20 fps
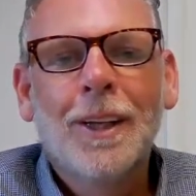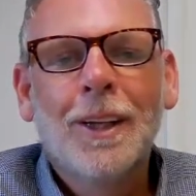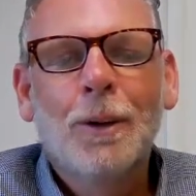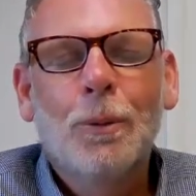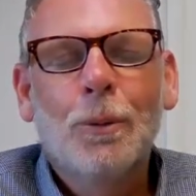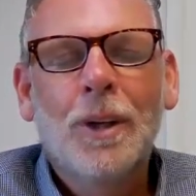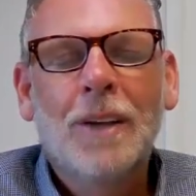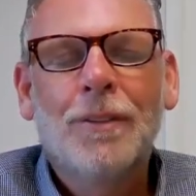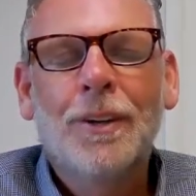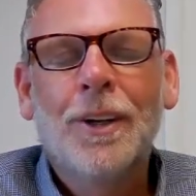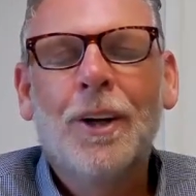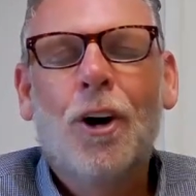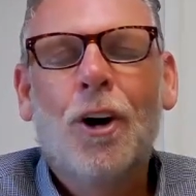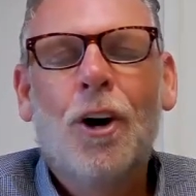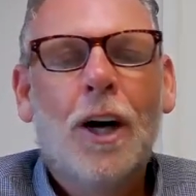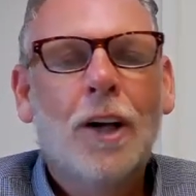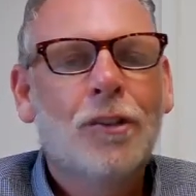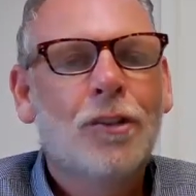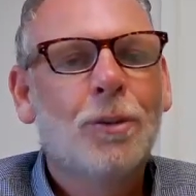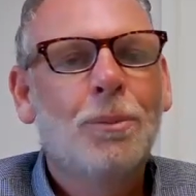We have an
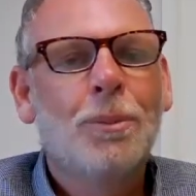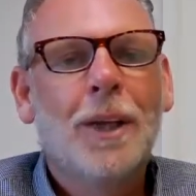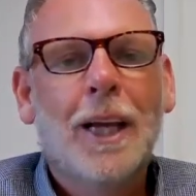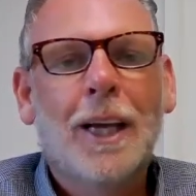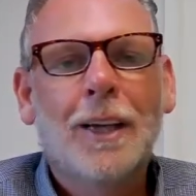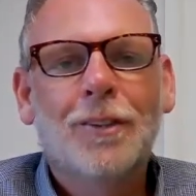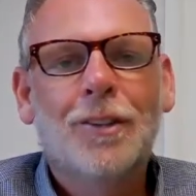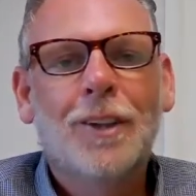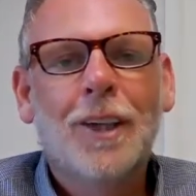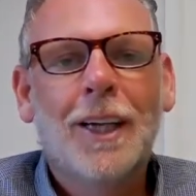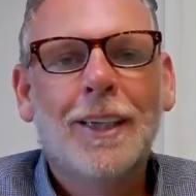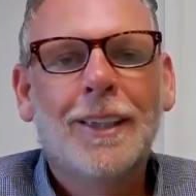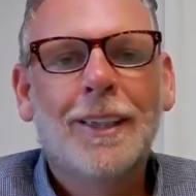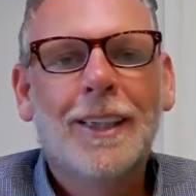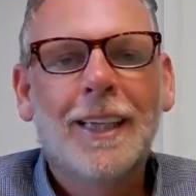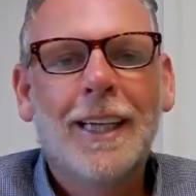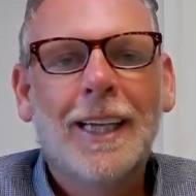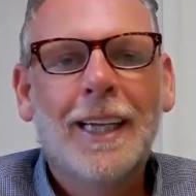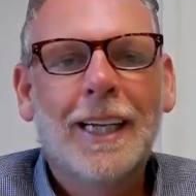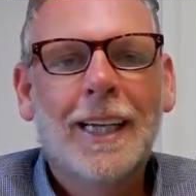awesome guest on
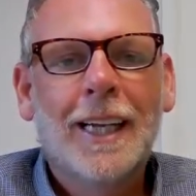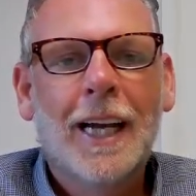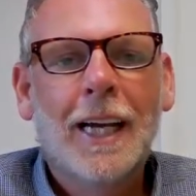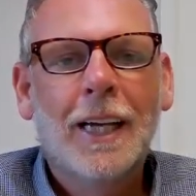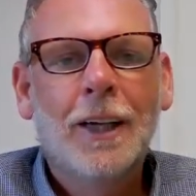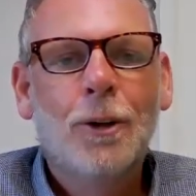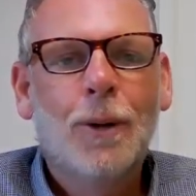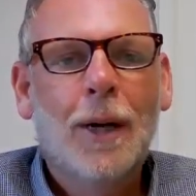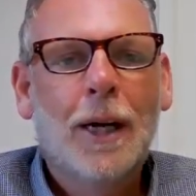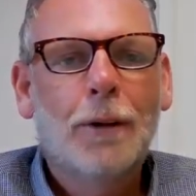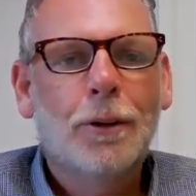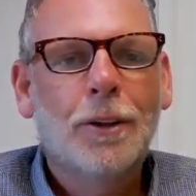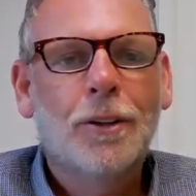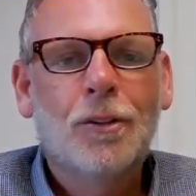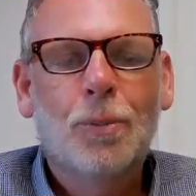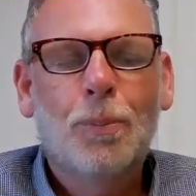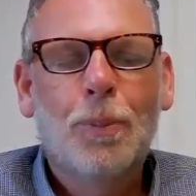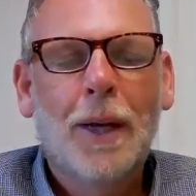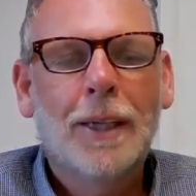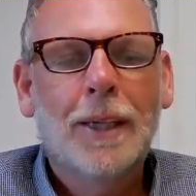today, a guy who I
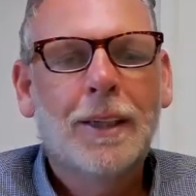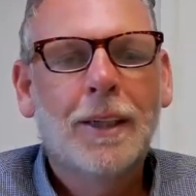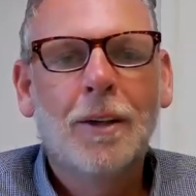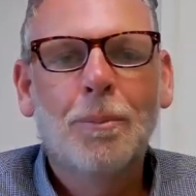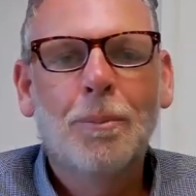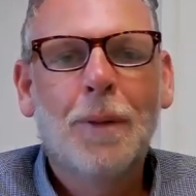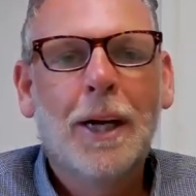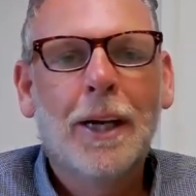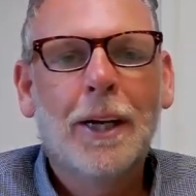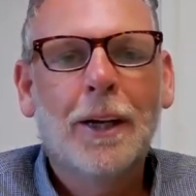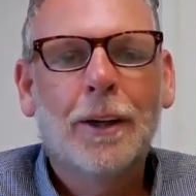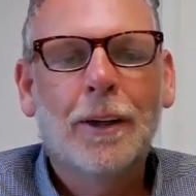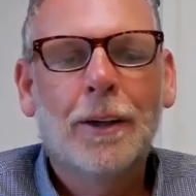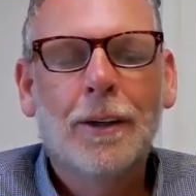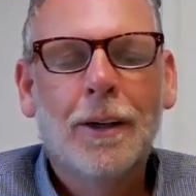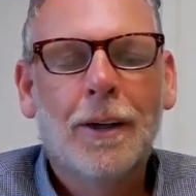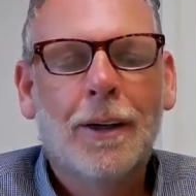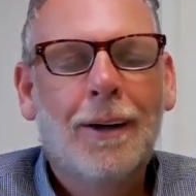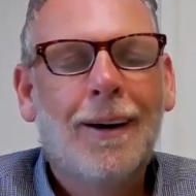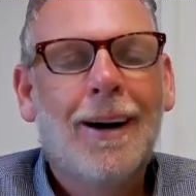respect and admire
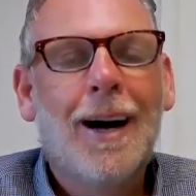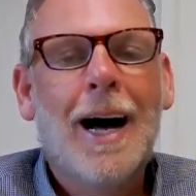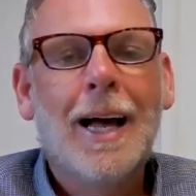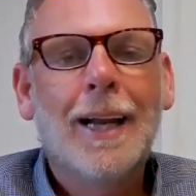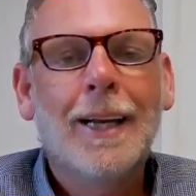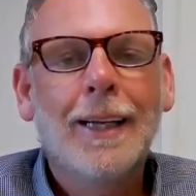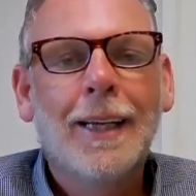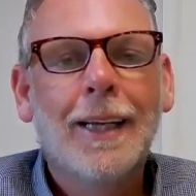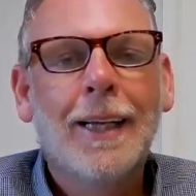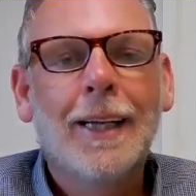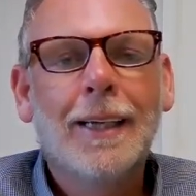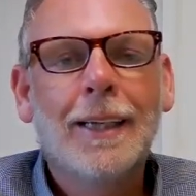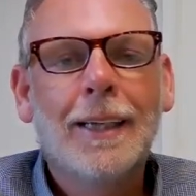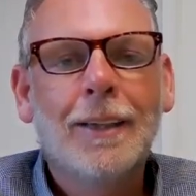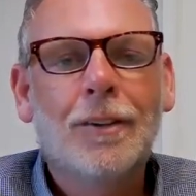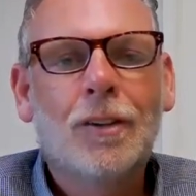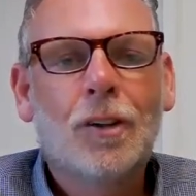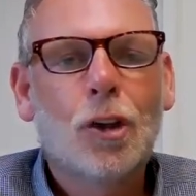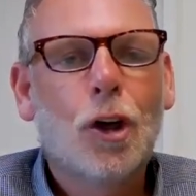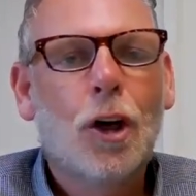a lot, and
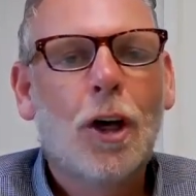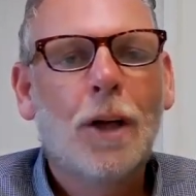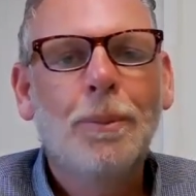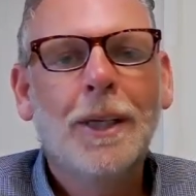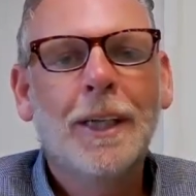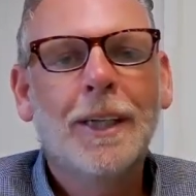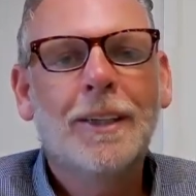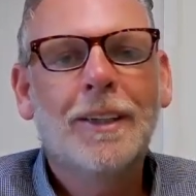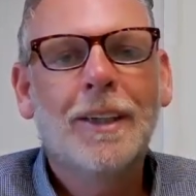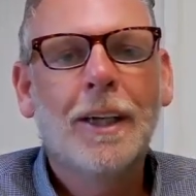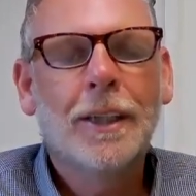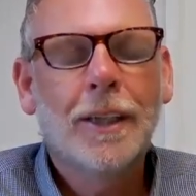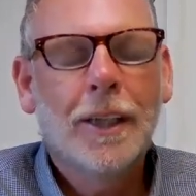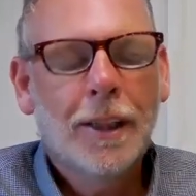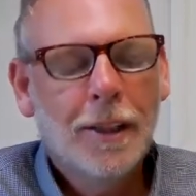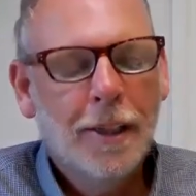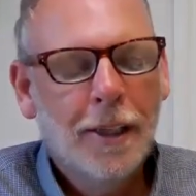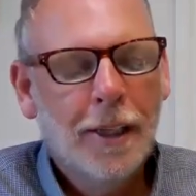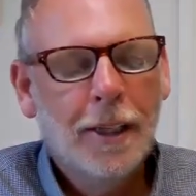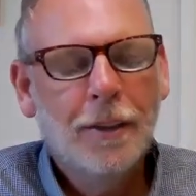he's taught me a ton of
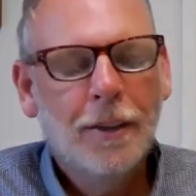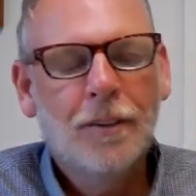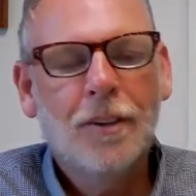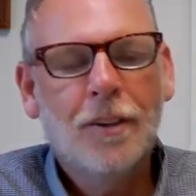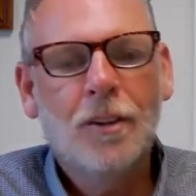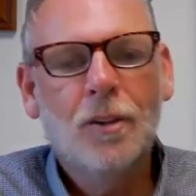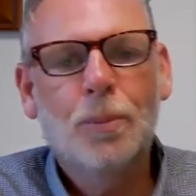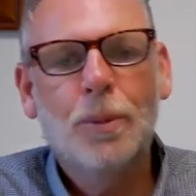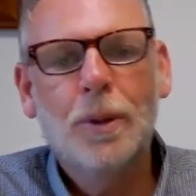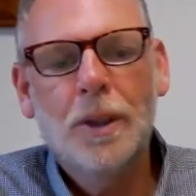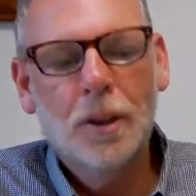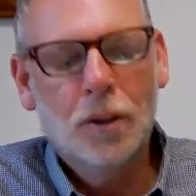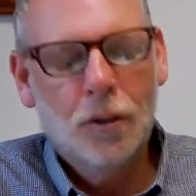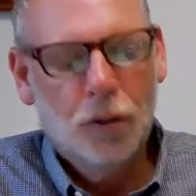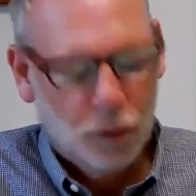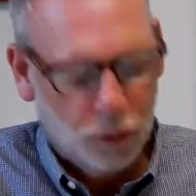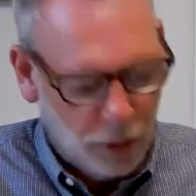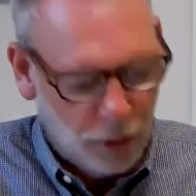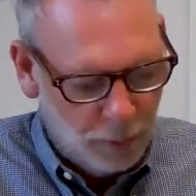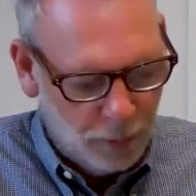things. He's been
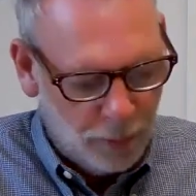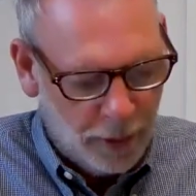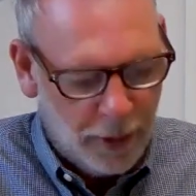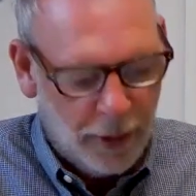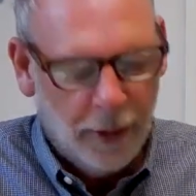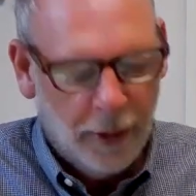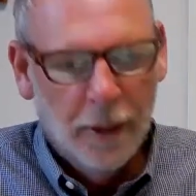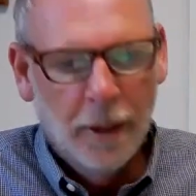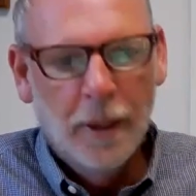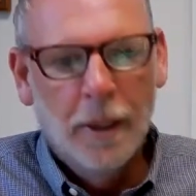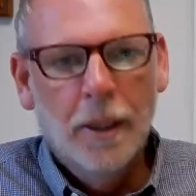extremely